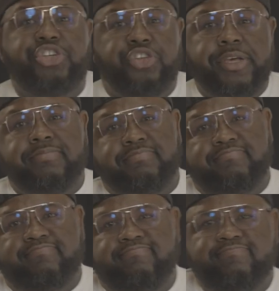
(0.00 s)
a dream
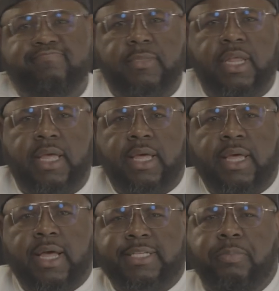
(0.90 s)

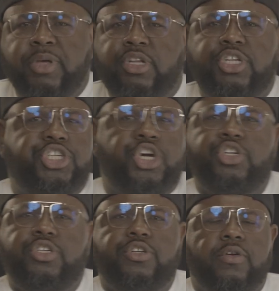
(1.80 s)
to build a
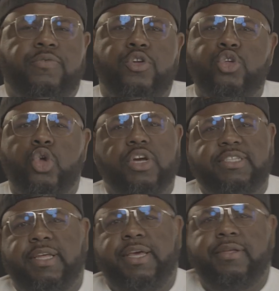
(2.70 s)
church for New York
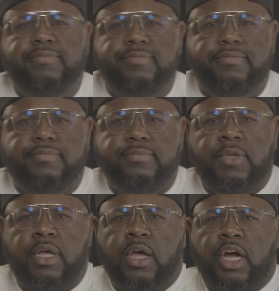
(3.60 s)
City,
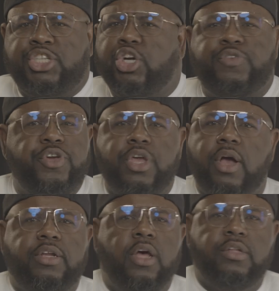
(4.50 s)
a church for
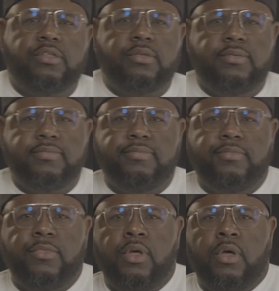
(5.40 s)
young adults
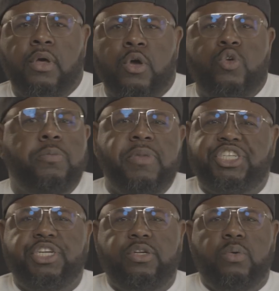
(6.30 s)
whose
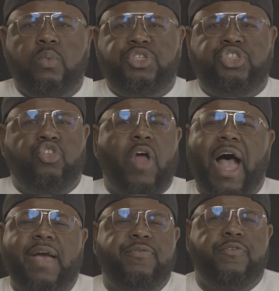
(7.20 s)
mission was
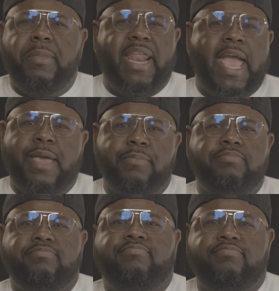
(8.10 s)
derived from an aim,
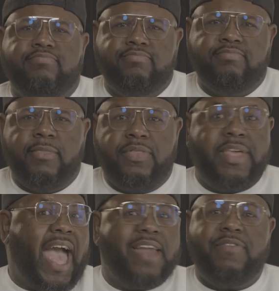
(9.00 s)

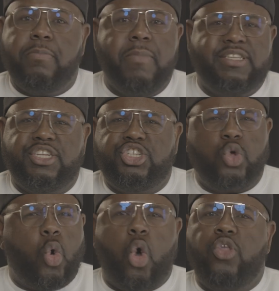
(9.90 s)
the Advent message
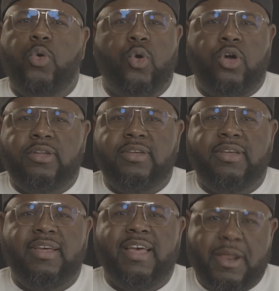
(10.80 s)
to all the world
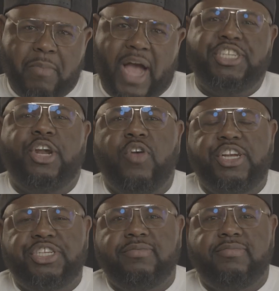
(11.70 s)
in my
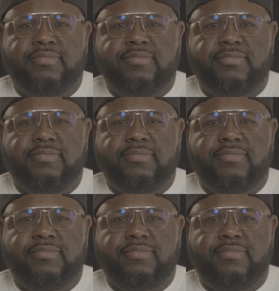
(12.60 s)
generation.